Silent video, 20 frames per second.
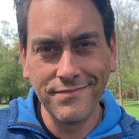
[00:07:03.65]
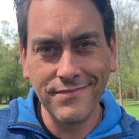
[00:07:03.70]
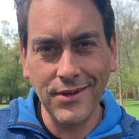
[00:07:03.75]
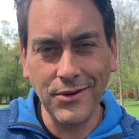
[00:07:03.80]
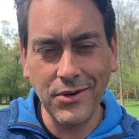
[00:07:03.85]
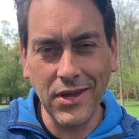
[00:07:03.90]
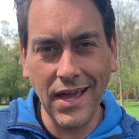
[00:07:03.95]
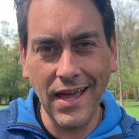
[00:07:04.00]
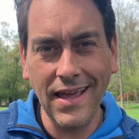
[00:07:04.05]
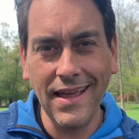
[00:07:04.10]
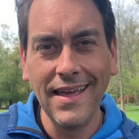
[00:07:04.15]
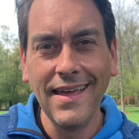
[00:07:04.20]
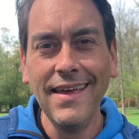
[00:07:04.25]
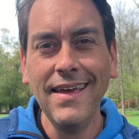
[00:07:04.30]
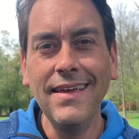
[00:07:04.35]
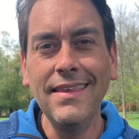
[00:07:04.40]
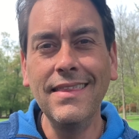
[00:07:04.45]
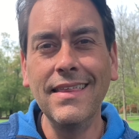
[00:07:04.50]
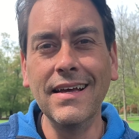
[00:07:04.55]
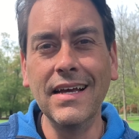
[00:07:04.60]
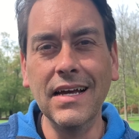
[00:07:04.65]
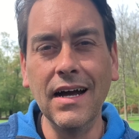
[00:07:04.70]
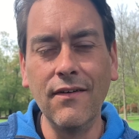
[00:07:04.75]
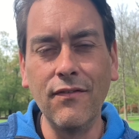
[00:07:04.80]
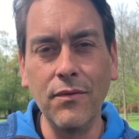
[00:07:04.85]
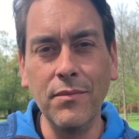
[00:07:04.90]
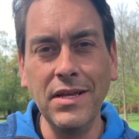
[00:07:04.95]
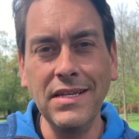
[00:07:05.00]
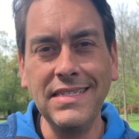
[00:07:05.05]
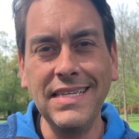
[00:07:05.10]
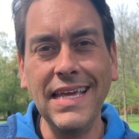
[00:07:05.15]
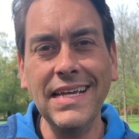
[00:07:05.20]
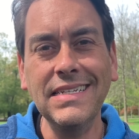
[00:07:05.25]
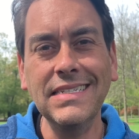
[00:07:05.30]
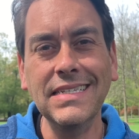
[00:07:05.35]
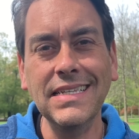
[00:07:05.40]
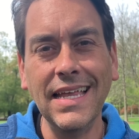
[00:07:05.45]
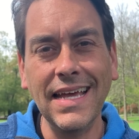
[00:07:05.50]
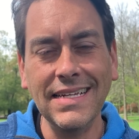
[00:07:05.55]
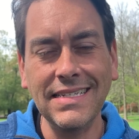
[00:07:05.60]
Okay? The government
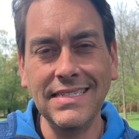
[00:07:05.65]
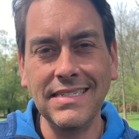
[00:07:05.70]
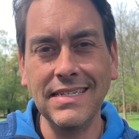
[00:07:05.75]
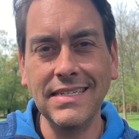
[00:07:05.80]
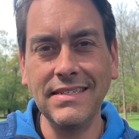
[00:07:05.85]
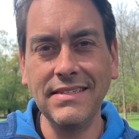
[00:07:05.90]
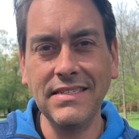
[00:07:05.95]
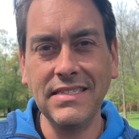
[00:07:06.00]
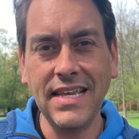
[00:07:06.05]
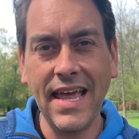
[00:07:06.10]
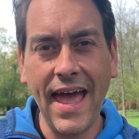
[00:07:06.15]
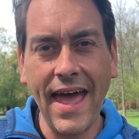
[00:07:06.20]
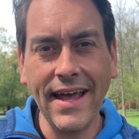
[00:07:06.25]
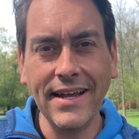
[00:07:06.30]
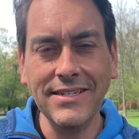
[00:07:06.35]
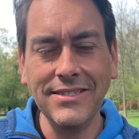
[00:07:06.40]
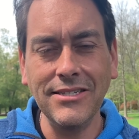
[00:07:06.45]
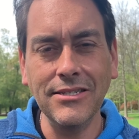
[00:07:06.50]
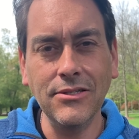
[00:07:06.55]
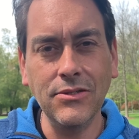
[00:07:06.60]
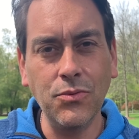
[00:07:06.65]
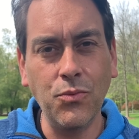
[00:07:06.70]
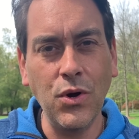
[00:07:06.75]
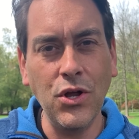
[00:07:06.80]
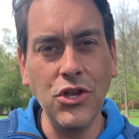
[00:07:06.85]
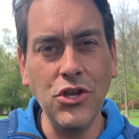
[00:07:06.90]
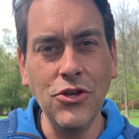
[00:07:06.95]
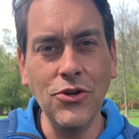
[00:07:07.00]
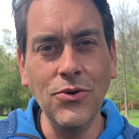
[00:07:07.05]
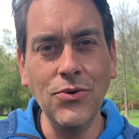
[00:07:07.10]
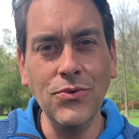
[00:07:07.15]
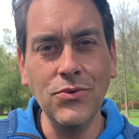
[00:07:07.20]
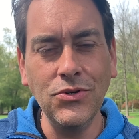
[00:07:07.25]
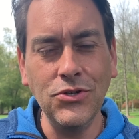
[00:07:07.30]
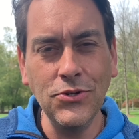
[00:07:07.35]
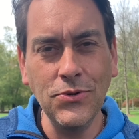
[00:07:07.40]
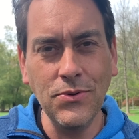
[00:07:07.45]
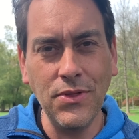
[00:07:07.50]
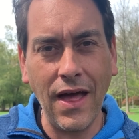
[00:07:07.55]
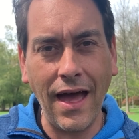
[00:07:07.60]
takes less taxes when you
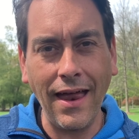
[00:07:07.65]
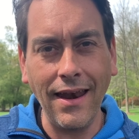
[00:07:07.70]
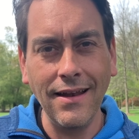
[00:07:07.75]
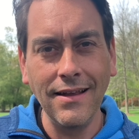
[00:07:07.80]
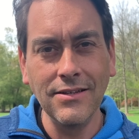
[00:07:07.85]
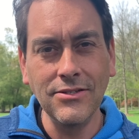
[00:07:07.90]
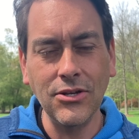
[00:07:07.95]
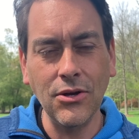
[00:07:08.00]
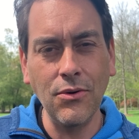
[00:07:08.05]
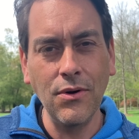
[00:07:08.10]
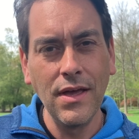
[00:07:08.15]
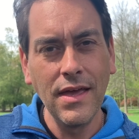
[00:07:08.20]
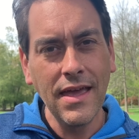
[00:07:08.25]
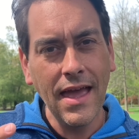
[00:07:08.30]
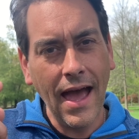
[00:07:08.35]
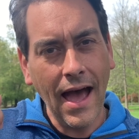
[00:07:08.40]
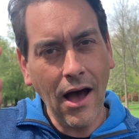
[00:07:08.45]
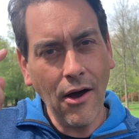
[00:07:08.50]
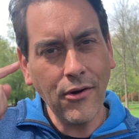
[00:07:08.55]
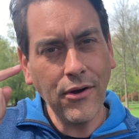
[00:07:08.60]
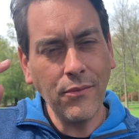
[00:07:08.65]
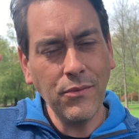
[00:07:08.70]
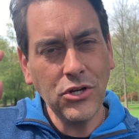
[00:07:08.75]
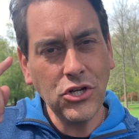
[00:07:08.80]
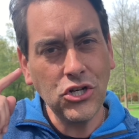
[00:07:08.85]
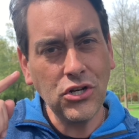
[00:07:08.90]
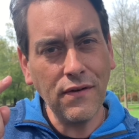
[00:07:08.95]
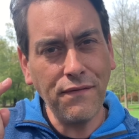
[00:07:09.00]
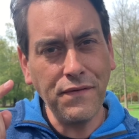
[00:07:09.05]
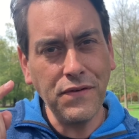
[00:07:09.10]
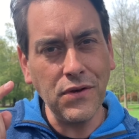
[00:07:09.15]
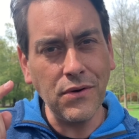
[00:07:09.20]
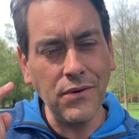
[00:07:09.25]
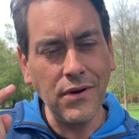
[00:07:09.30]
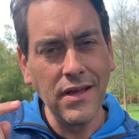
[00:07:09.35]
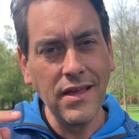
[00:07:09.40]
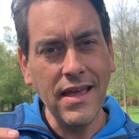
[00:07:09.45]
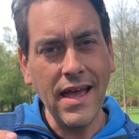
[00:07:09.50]
do that. So, how can we shift you?